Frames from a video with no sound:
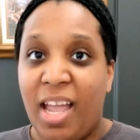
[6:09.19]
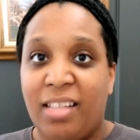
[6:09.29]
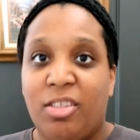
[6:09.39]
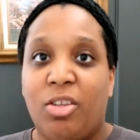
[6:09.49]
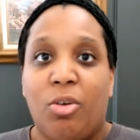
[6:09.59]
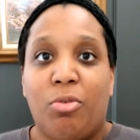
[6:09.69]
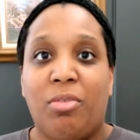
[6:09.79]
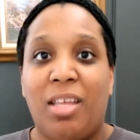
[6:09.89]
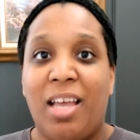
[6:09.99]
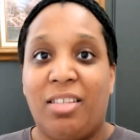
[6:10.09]
and so
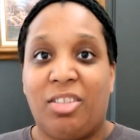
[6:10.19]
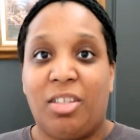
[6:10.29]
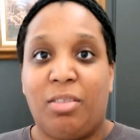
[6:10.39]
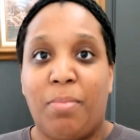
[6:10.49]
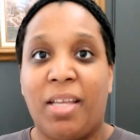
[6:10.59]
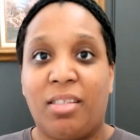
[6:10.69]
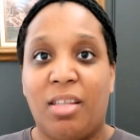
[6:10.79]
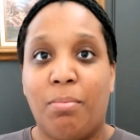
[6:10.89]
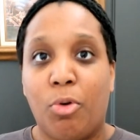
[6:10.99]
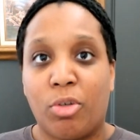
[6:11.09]
it just makes
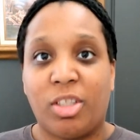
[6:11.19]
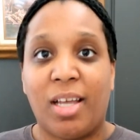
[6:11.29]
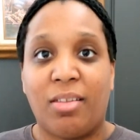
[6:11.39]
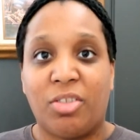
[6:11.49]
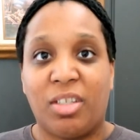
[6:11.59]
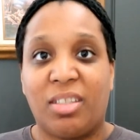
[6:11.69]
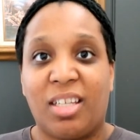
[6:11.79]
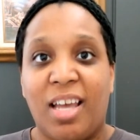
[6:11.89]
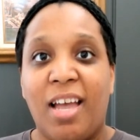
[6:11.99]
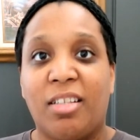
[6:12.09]
them more challenging to
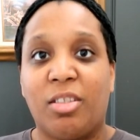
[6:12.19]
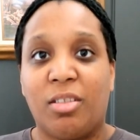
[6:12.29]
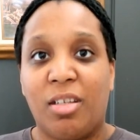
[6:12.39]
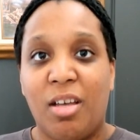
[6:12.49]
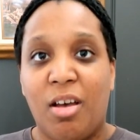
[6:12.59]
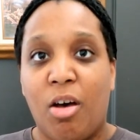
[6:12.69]
catch.